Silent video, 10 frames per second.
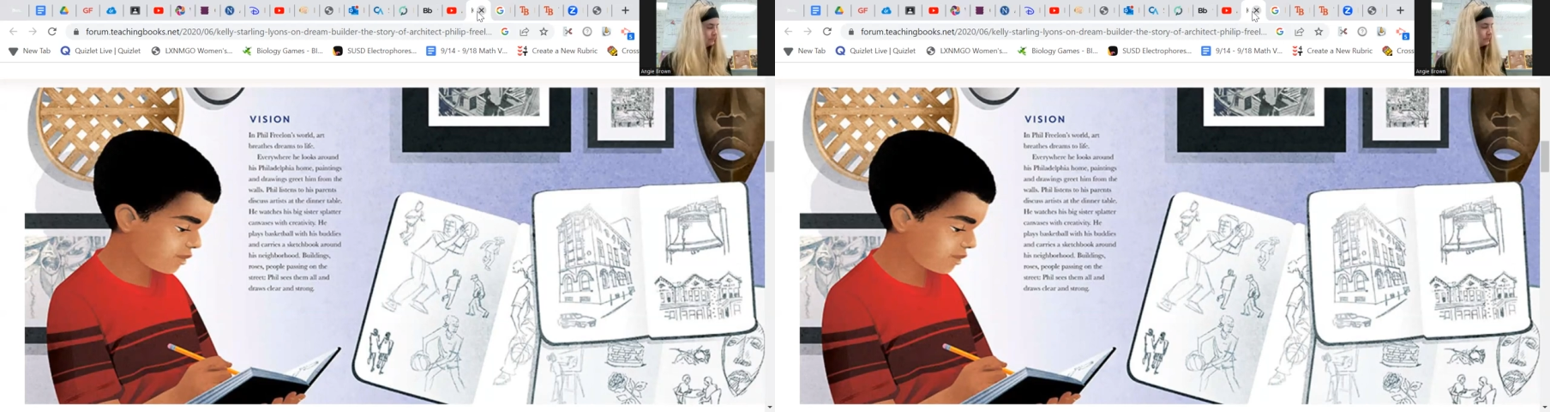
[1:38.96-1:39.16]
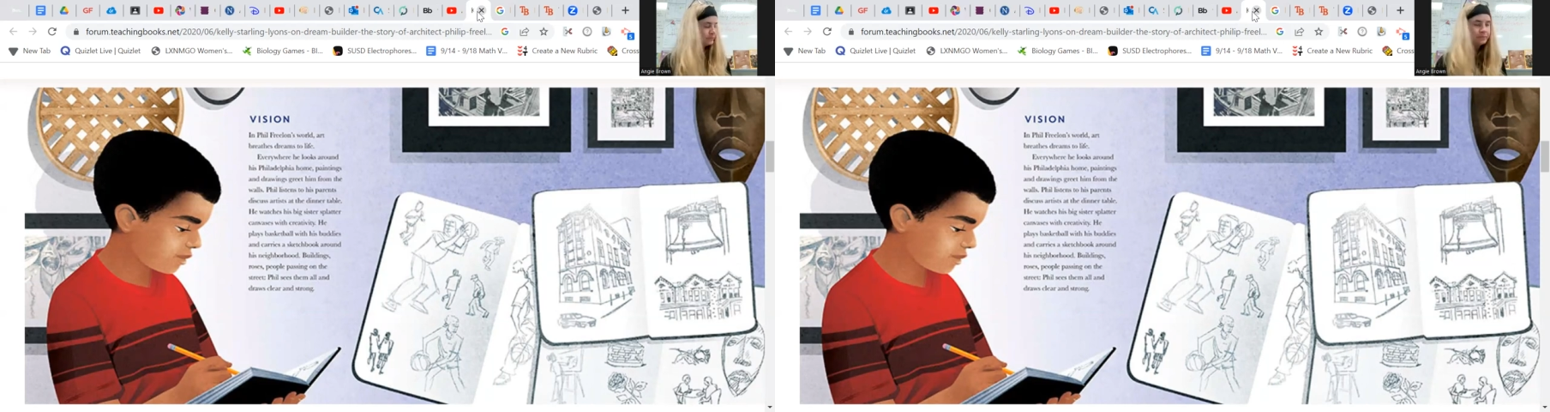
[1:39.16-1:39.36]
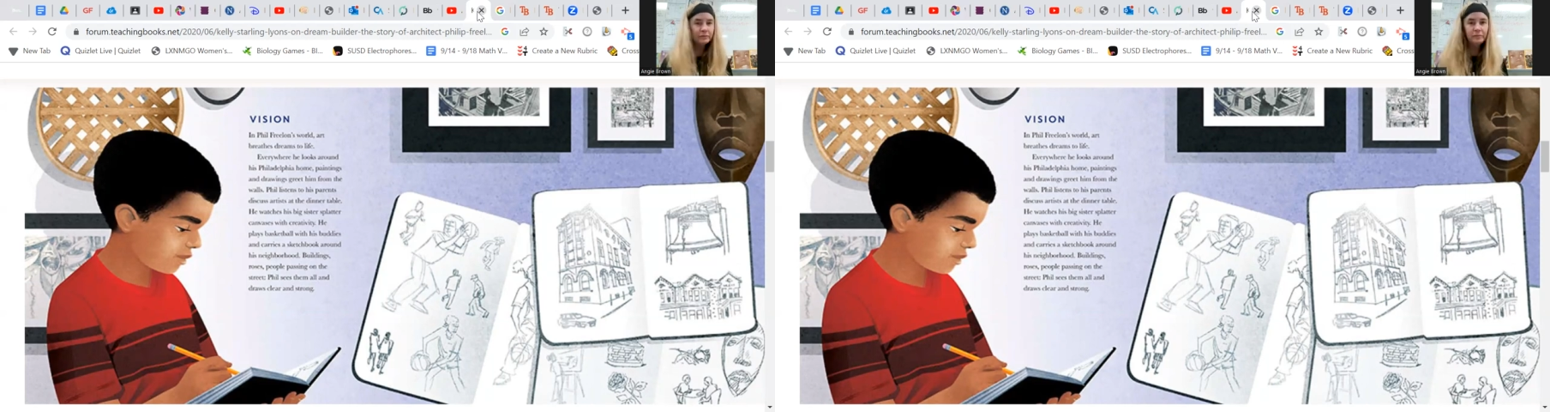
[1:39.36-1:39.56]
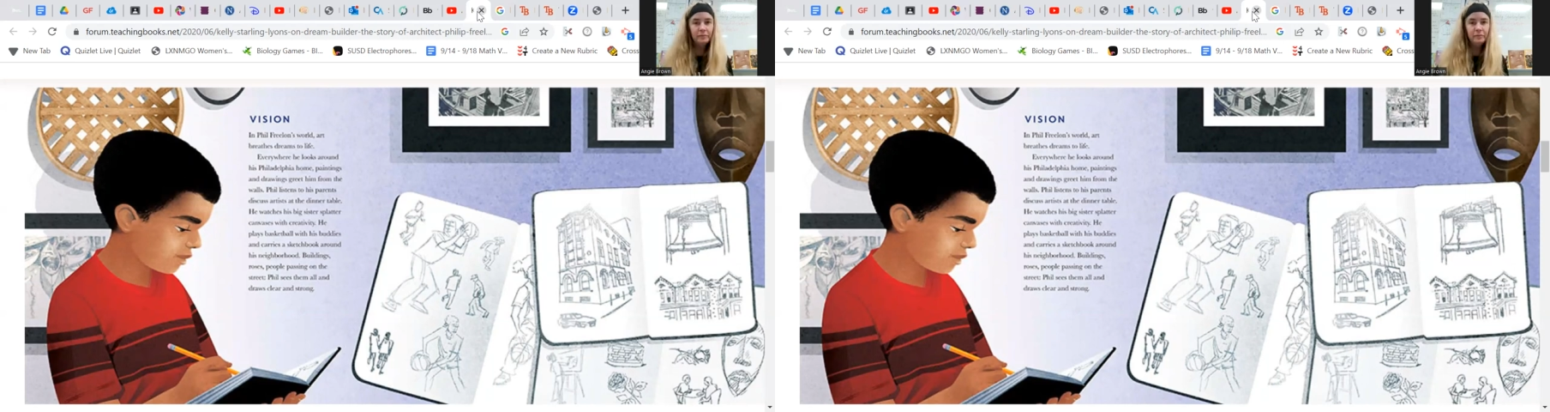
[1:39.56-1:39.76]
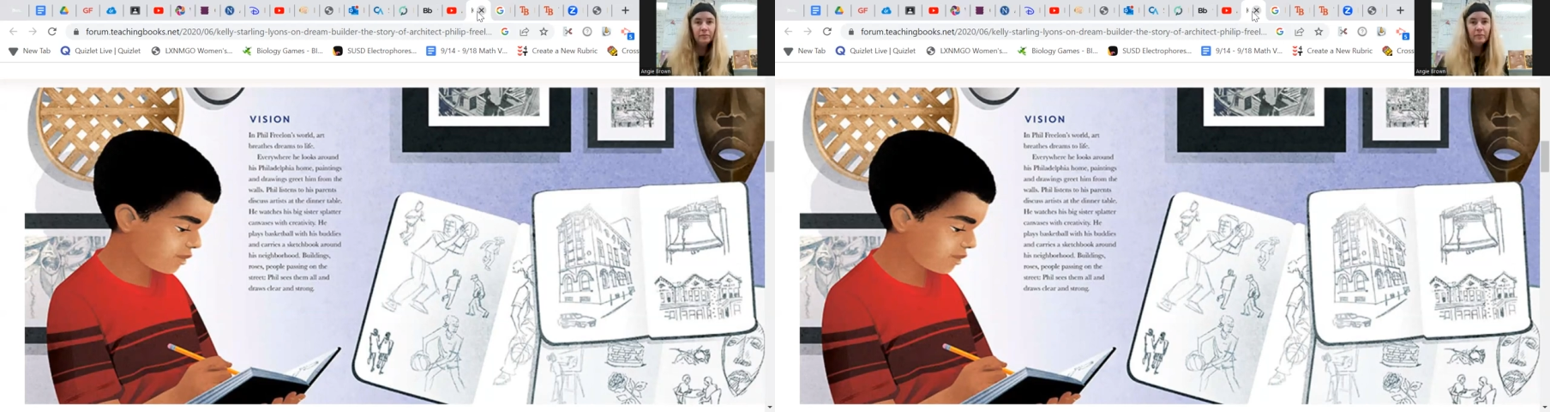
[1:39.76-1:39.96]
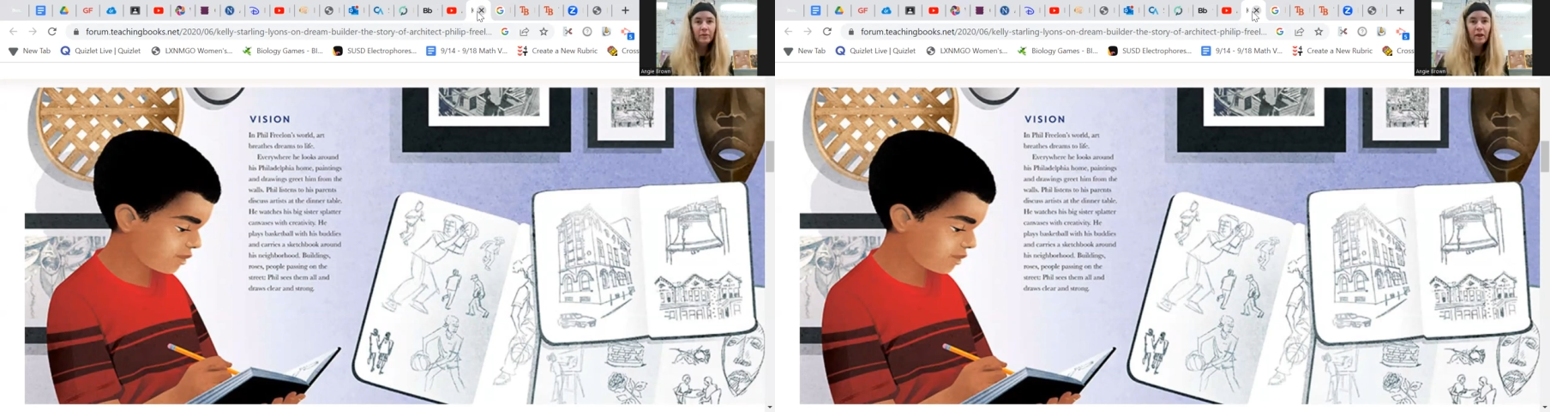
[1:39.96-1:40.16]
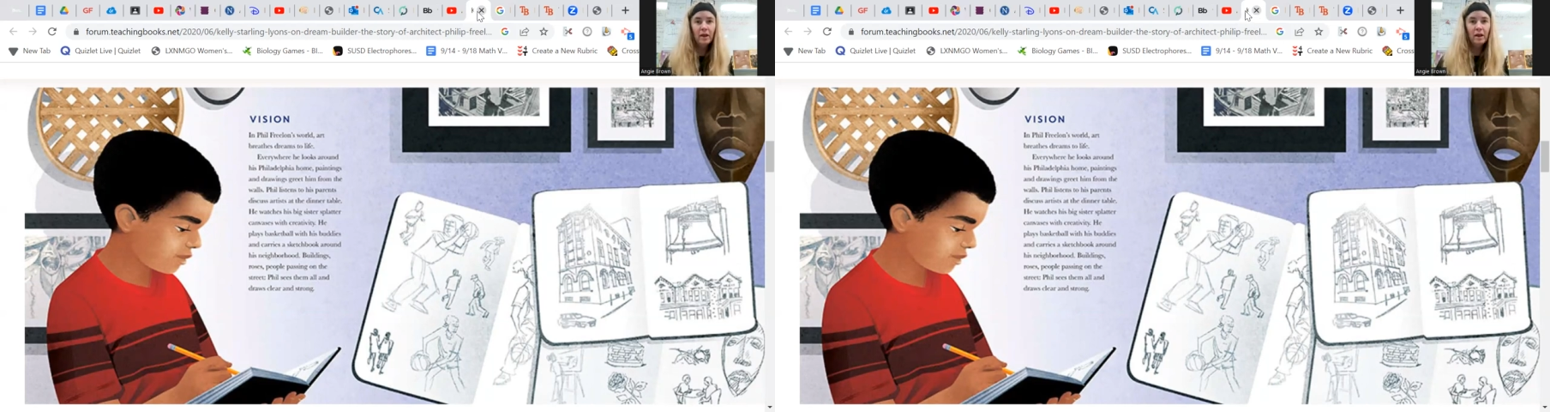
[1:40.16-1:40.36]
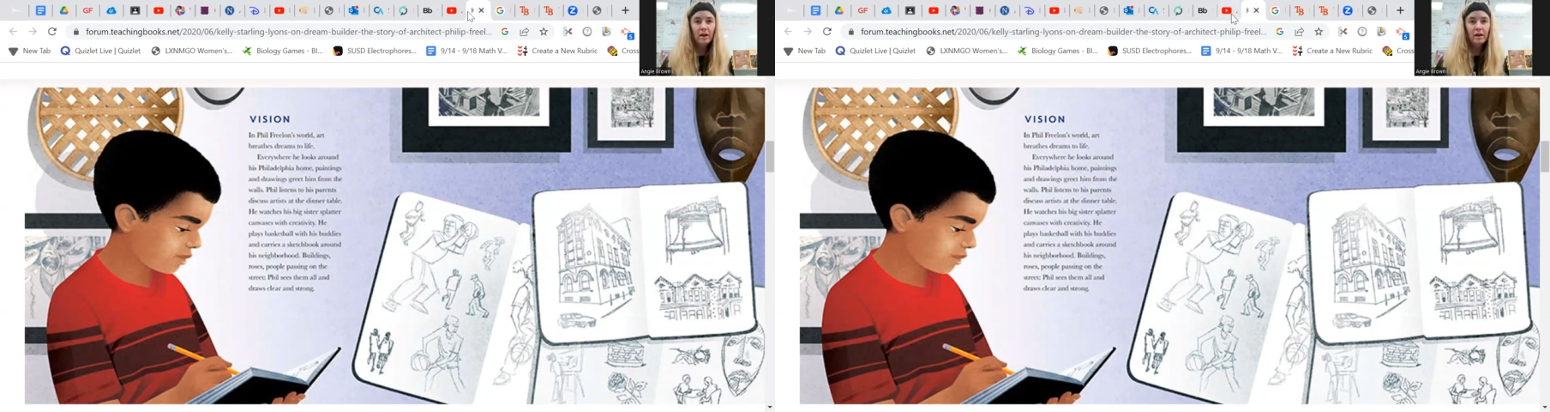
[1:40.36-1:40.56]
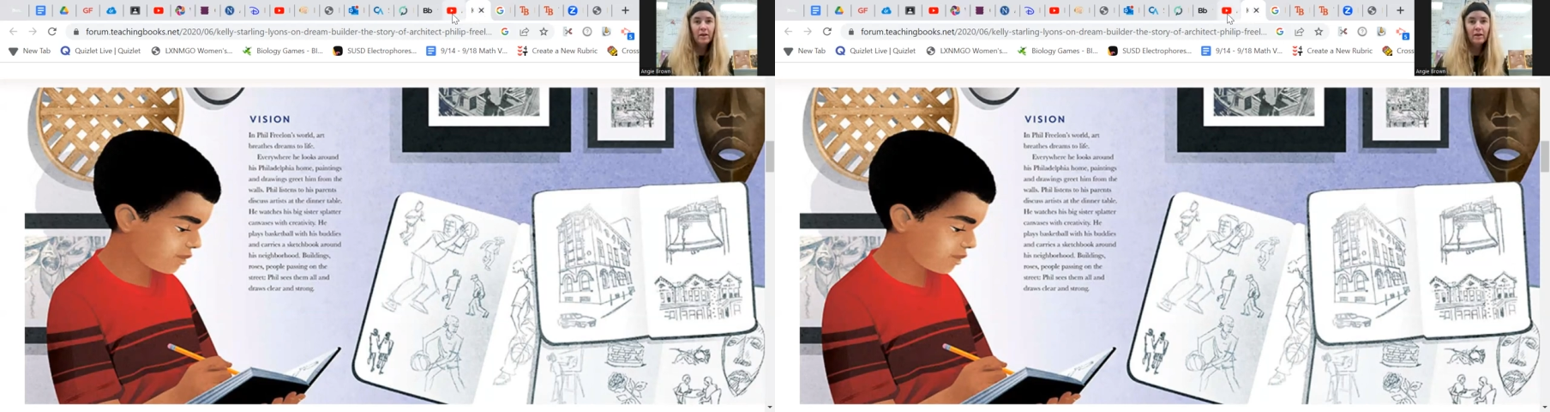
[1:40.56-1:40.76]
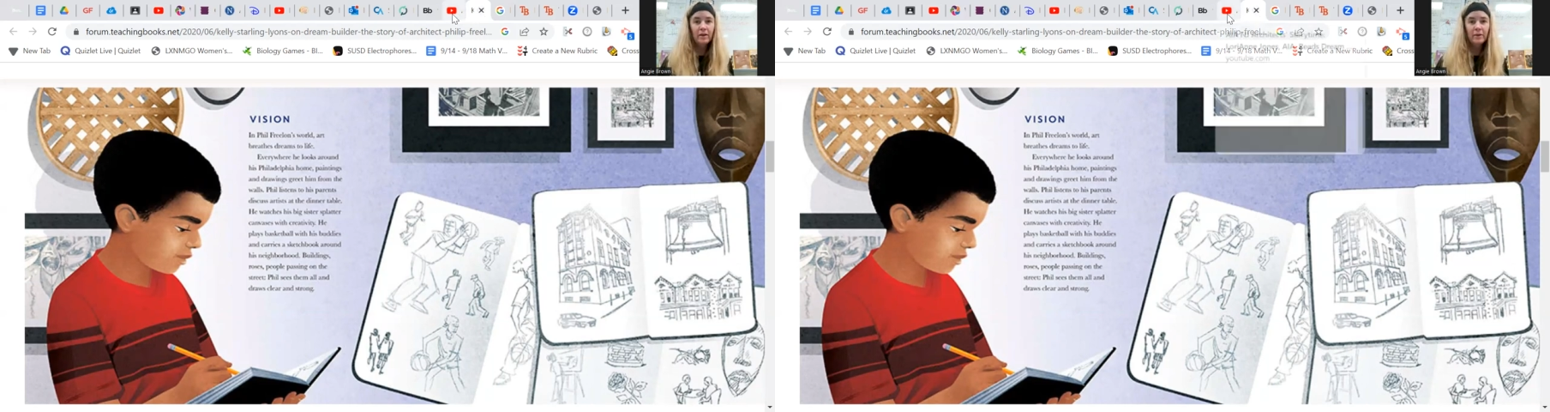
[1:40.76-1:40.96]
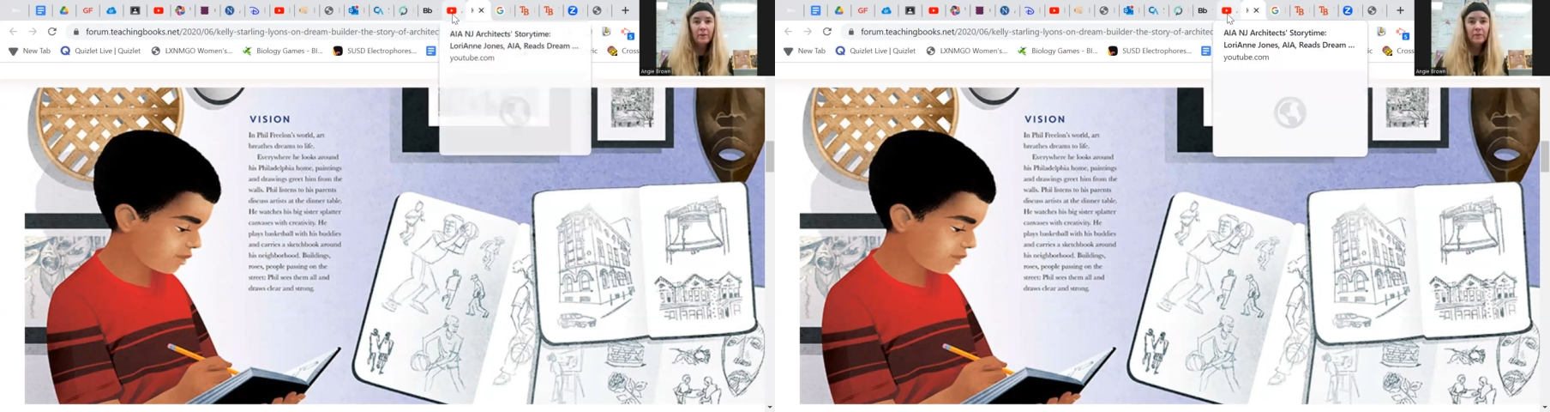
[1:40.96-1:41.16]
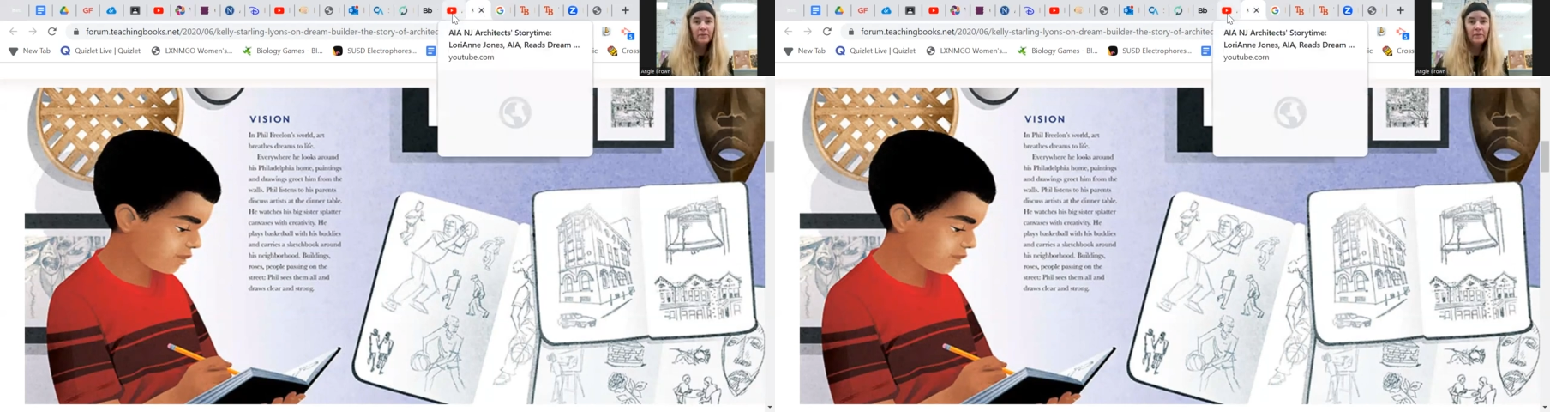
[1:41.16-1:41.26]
[no speech]